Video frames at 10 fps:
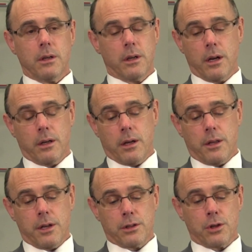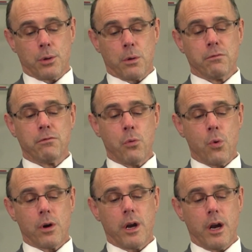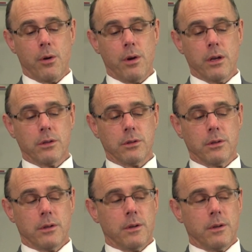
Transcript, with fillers: And I, I think that there are four areas